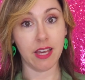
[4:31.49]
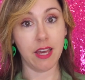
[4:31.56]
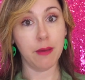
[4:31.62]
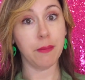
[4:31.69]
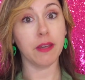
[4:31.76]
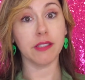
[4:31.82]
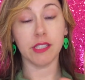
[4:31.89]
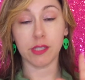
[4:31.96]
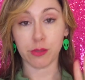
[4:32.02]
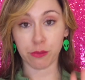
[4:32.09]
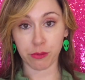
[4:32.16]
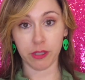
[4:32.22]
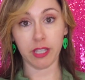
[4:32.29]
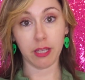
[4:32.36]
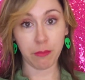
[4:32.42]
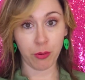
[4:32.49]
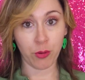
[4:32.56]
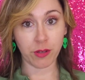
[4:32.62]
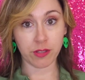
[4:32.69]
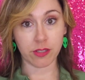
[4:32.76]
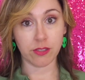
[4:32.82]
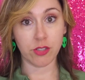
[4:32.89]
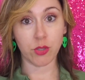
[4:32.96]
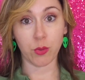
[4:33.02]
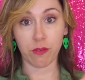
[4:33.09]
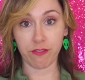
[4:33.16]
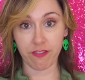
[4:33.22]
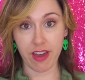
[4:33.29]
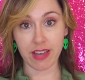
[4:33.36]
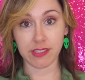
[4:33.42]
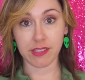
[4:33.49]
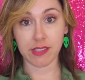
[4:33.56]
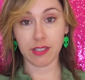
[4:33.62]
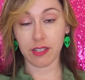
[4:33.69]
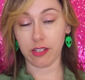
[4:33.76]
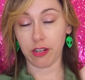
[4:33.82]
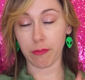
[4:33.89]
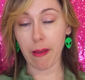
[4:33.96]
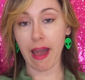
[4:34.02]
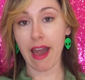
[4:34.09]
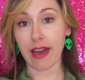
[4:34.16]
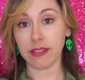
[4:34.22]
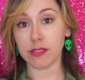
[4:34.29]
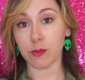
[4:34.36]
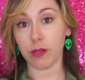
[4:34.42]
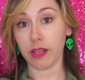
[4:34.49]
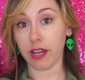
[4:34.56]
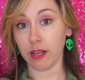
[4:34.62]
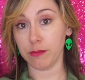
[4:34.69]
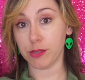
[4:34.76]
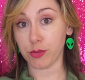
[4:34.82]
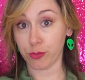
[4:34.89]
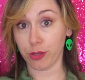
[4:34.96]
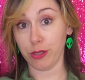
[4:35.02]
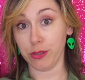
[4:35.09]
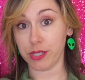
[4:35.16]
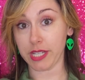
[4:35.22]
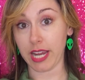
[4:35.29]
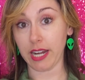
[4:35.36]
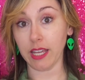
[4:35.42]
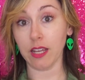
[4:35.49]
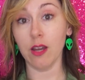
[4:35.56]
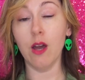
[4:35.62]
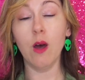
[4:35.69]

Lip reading: because it's really important to invest in your pads when it comes to roller skating.